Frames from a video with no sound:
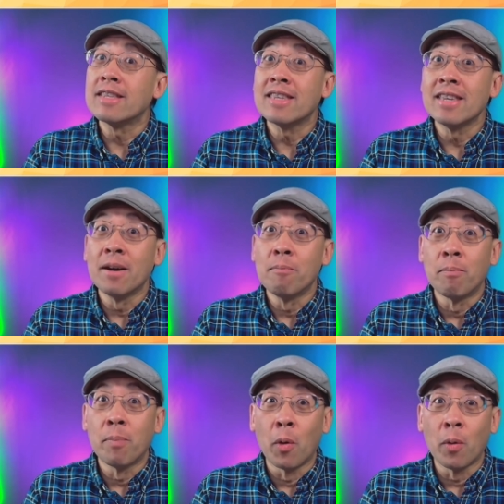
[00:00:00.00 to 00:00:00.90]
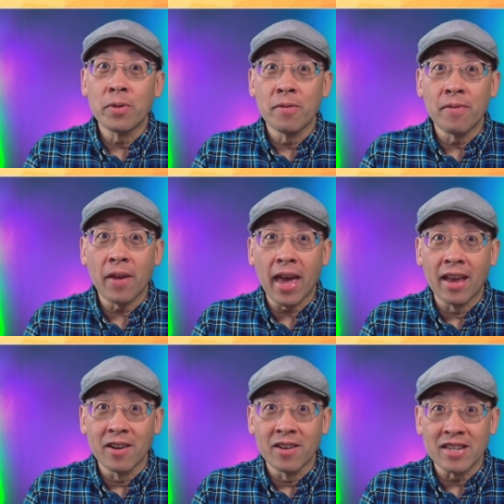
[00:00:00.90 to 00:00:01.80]
I see a bolt of
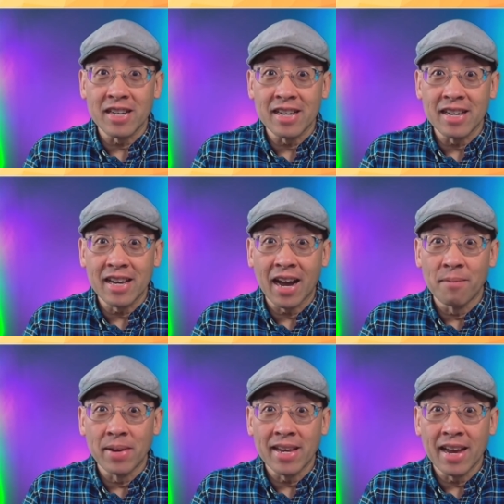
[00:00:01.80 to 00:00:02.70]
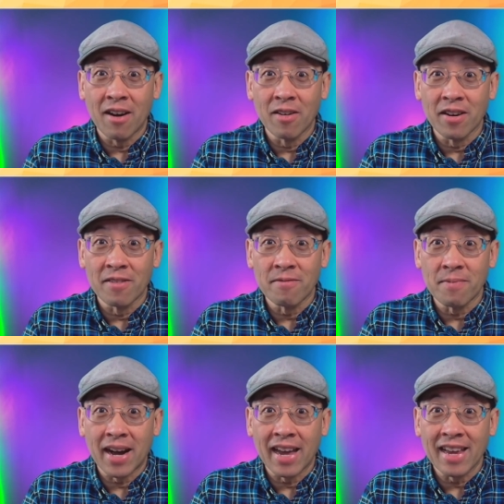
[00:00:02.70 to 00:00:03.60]
energy coming out
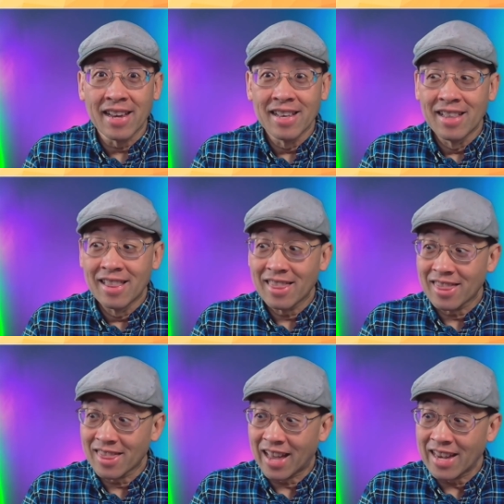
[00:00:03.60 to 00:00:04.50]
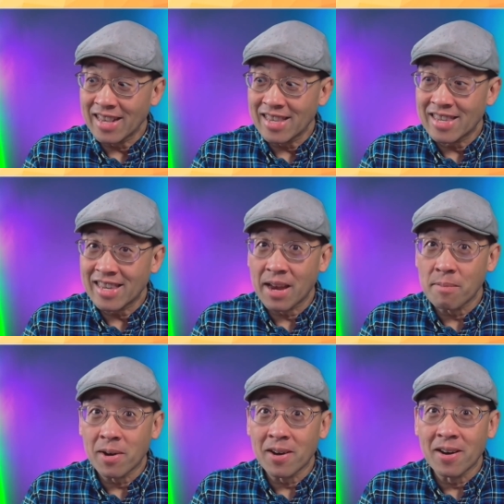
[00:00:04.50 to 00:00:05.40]
of my
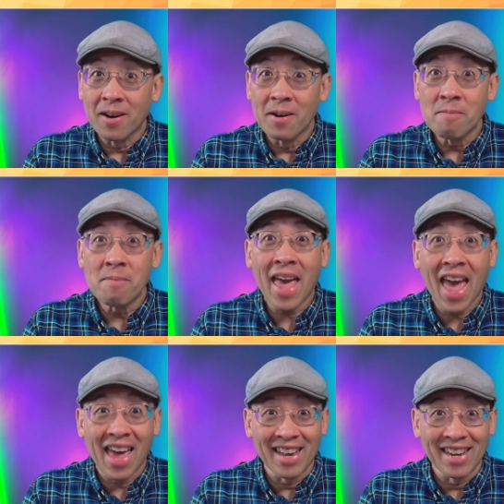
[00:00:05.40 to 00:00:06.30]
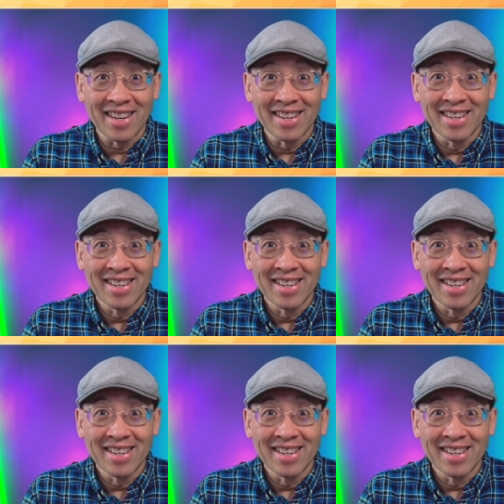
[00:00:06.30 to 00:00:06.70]
lightsaber pen.